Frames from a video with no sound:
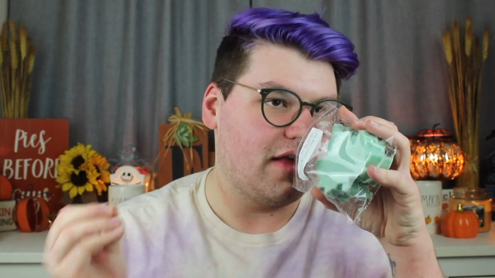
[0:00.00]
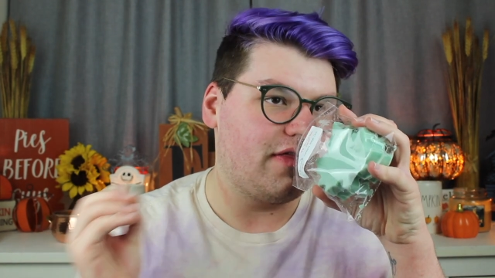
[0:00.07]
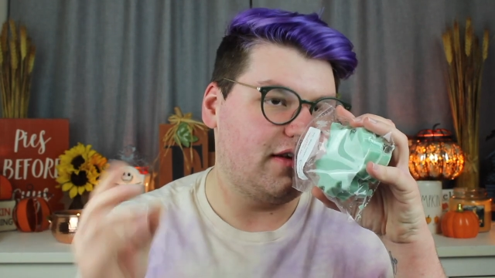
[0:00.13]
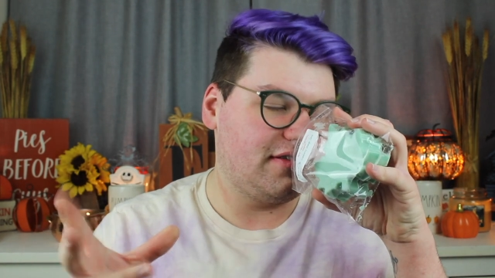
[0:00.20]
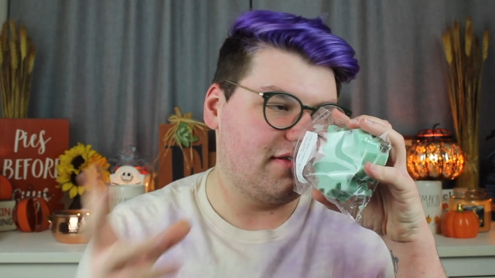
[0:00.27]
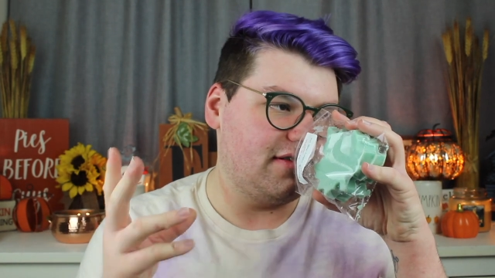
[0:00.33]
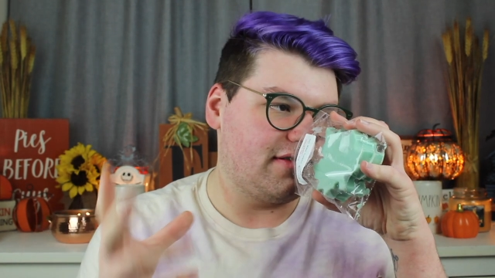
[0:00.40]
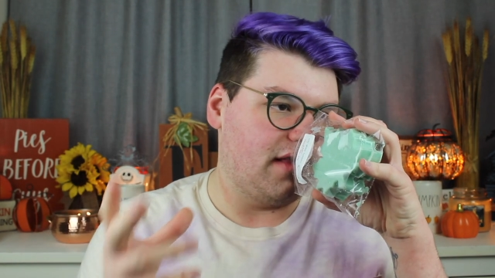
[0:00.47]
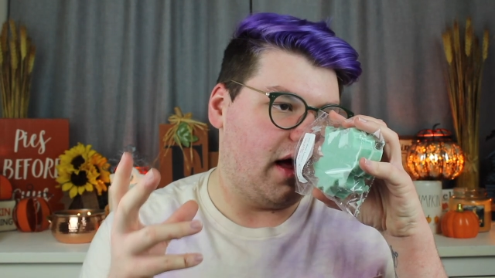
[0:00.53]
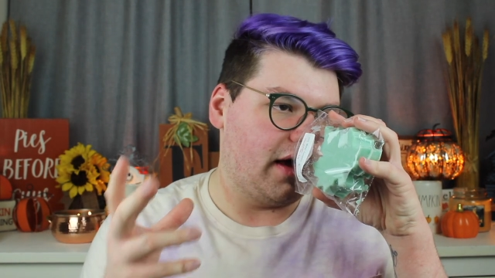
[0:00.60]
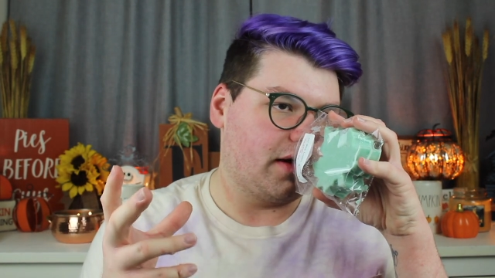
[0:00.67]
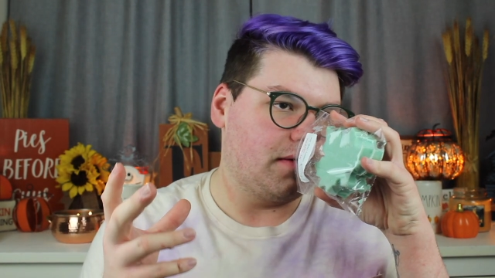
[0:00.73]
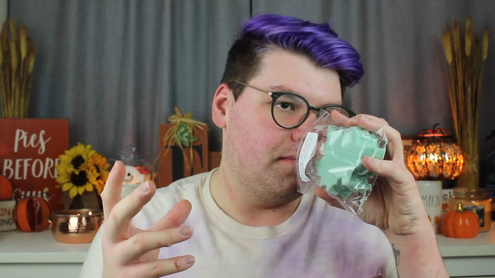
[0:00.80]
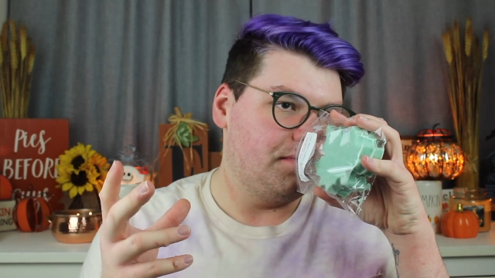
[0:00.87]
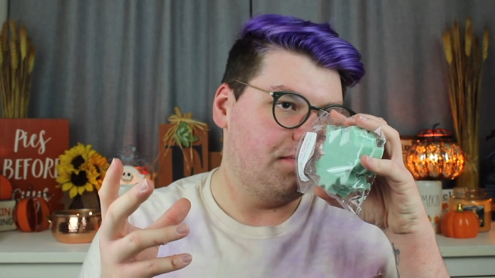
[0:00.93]
This is
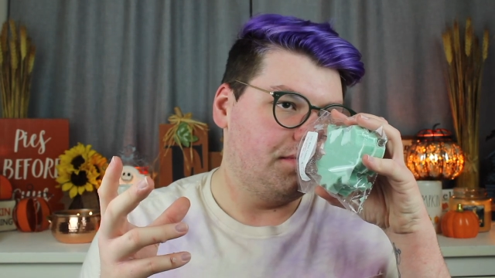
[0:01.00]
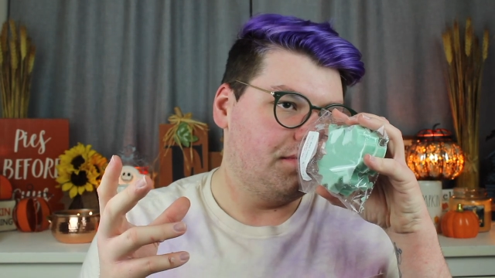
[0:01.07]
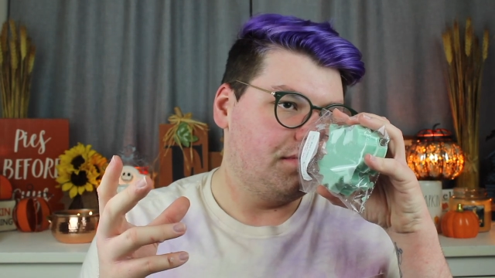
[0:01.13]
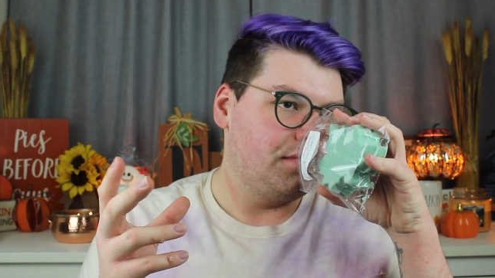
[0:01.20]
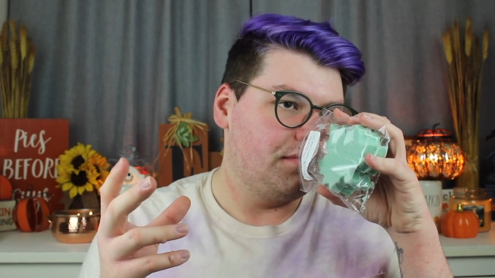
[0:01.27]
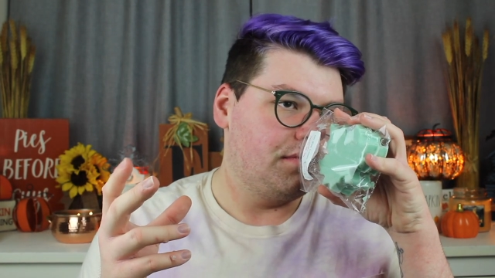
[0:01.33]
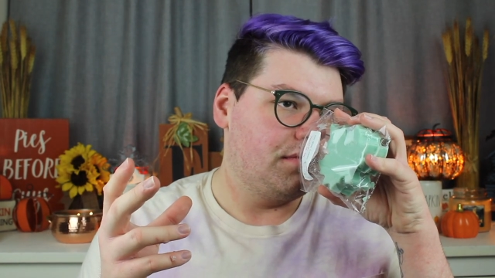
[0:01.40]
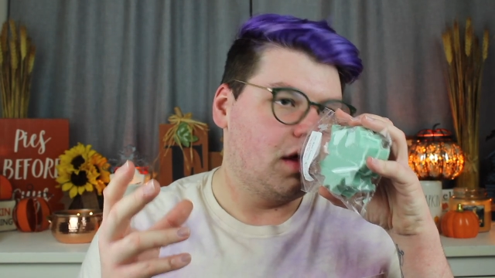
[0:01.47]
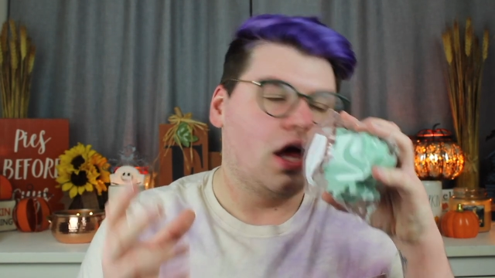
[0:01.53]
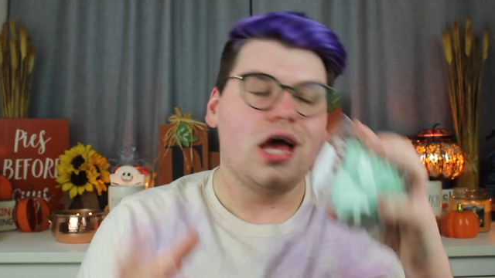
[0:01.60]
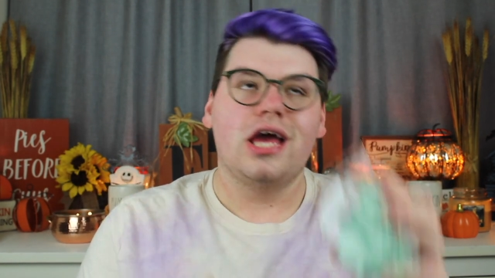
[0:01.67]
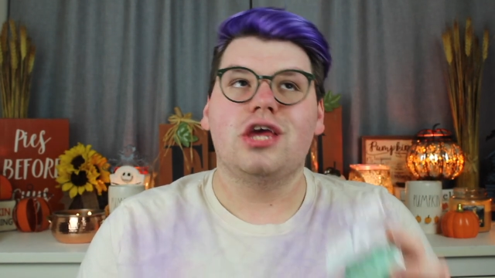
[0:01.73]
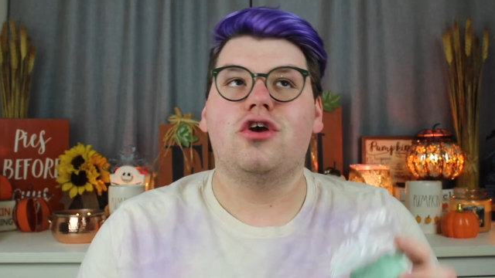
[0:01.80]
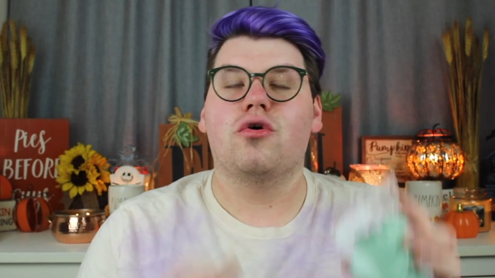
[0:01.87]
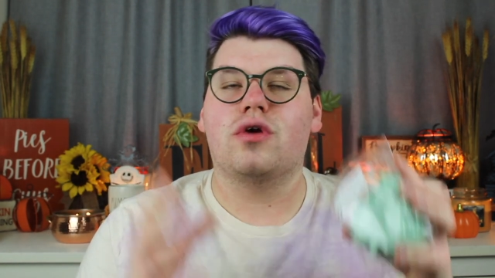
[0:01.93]
like
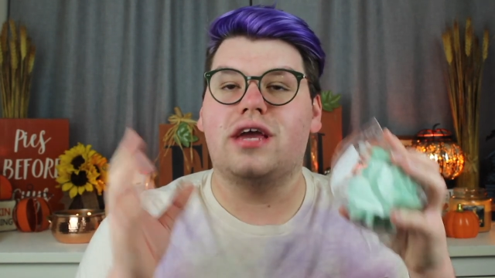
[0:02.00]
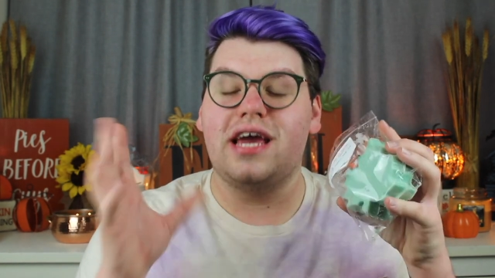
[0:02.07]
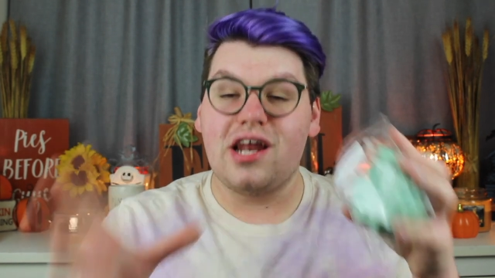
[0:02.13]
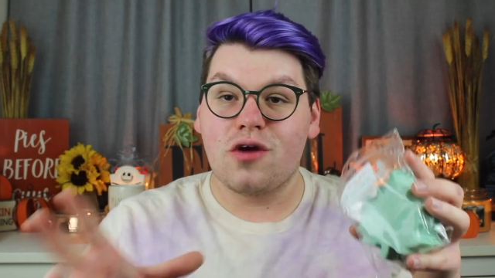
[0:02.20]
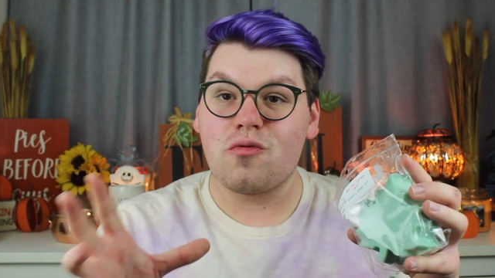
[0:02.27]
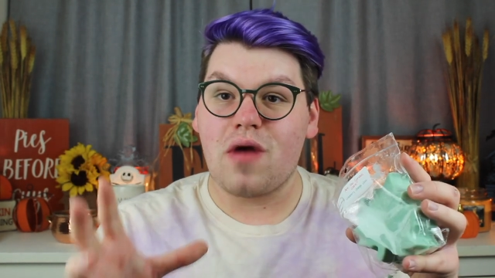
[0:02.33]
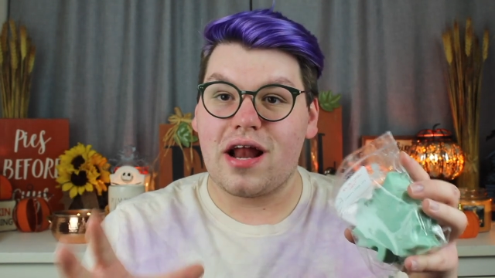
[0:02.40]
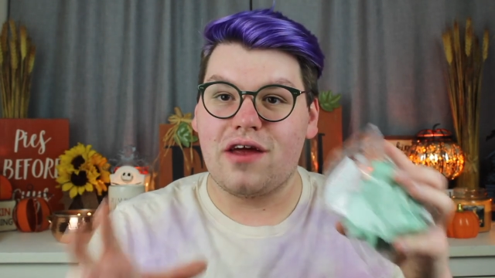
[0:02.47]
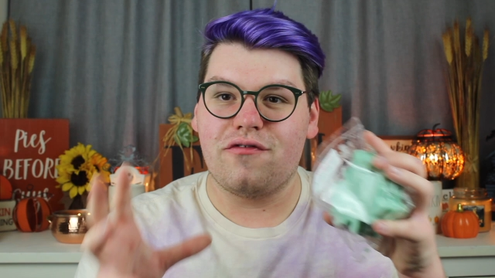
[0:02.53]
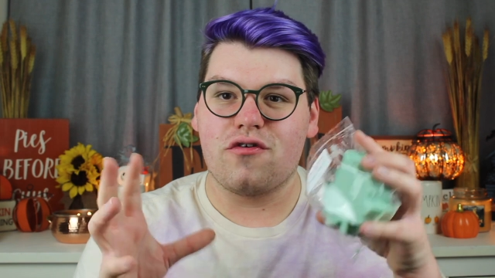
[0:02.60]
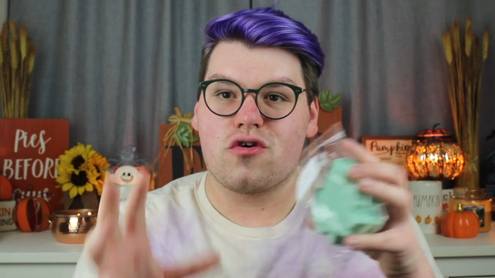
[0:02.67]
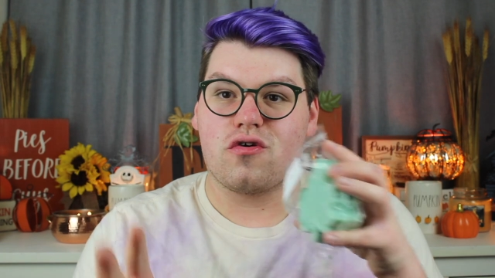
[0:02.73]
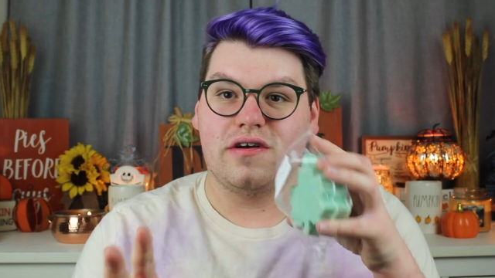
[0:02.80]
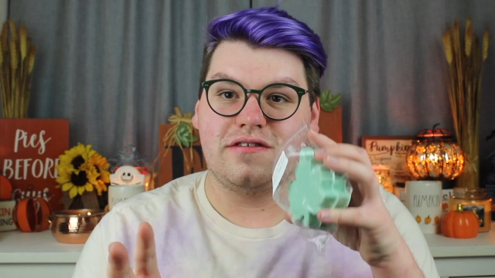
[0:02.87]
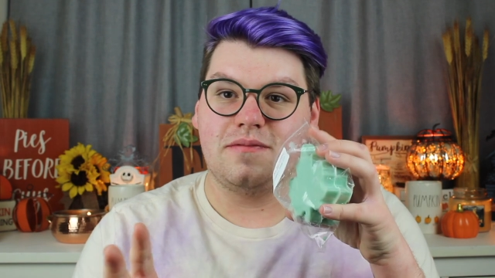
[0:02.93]
you're getting ready
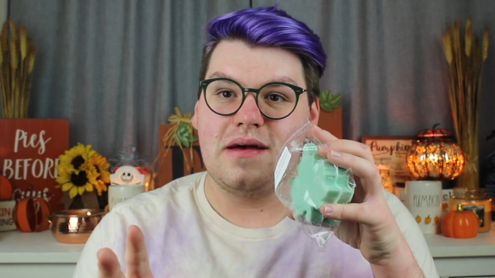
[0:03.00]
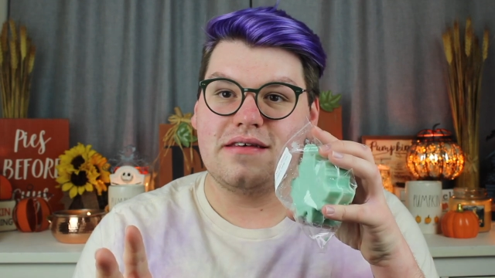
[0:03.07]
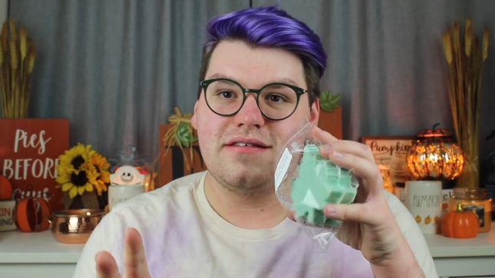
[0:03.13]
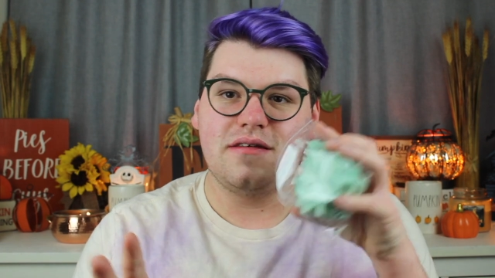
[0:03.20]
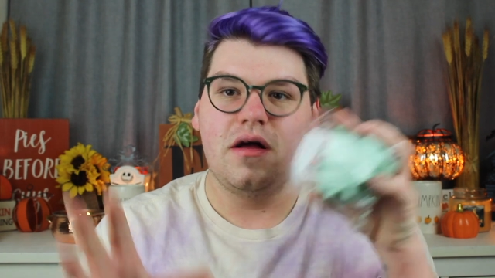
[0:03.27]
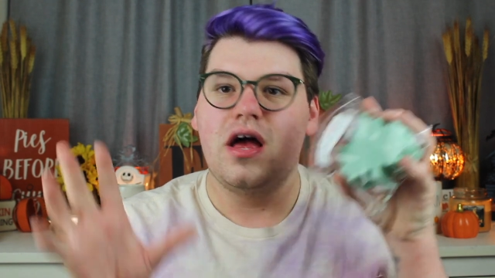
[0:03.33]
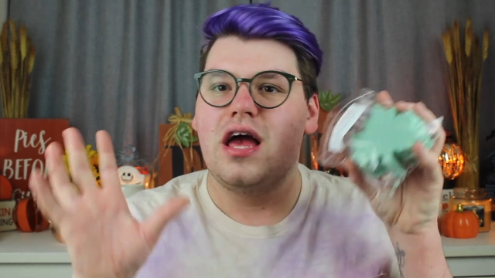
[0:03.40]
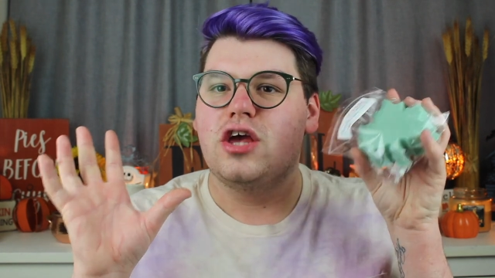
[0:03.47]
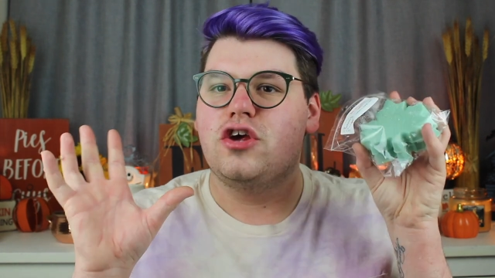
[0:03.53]
for Christmas.